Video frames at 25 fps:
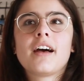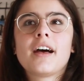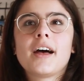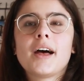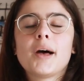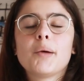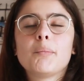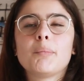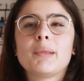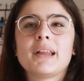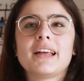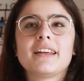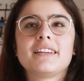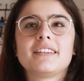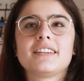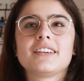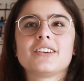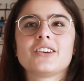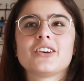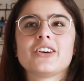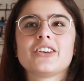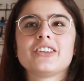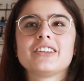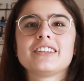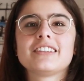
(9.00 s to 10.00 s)
a
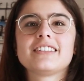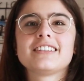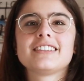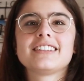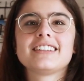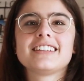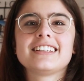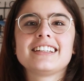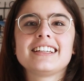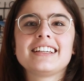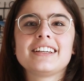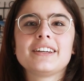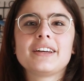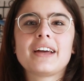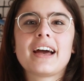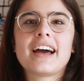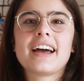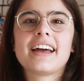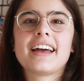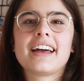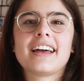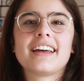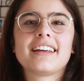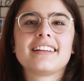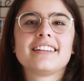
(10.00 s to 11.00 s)
blessing, honestly,
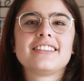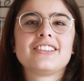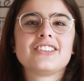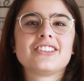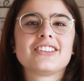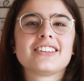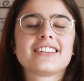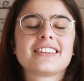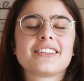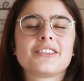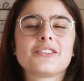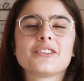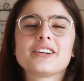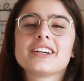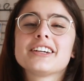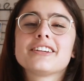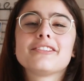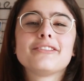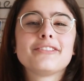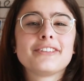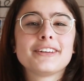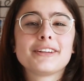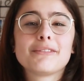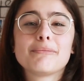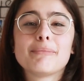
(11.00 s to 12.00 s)
I had just great
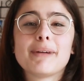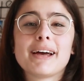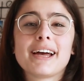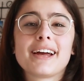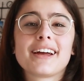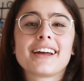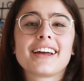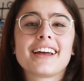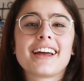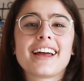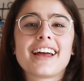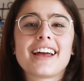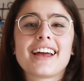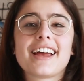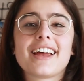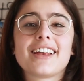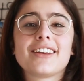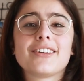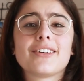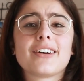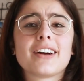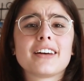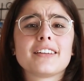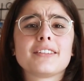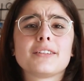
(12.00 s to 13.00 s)
feedback and
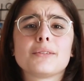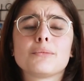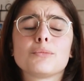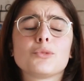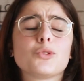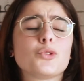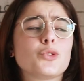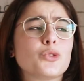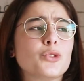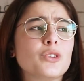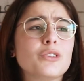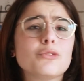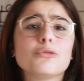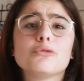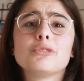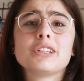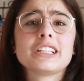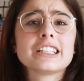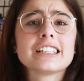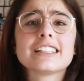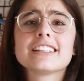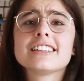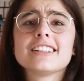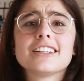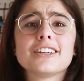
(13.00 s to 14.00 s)
you guys seem to
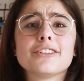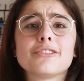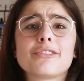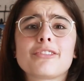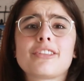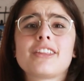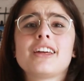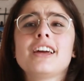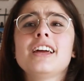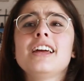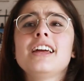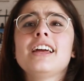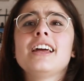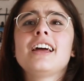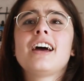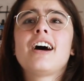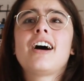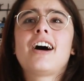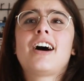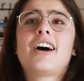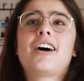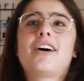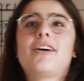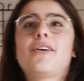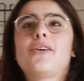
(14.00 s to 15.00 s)
really love
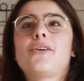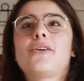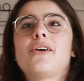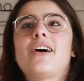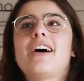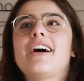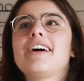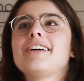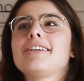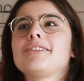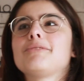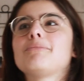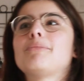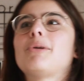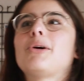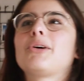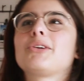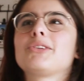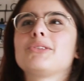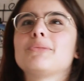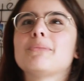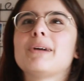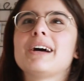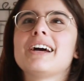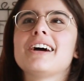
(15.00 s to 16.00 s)
how I
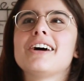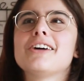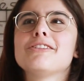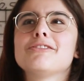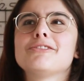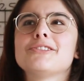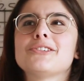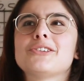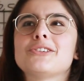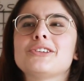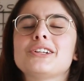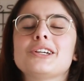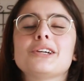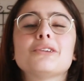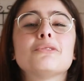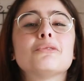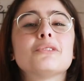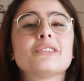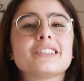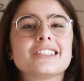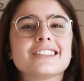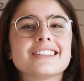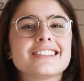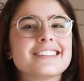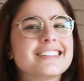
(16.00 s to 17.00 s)
unboxed my iPhone. It
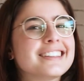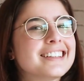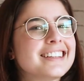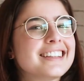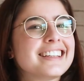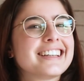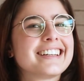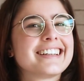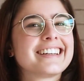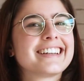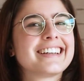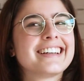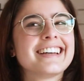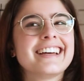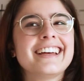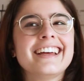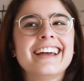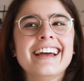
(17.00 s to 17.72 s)
wasn't like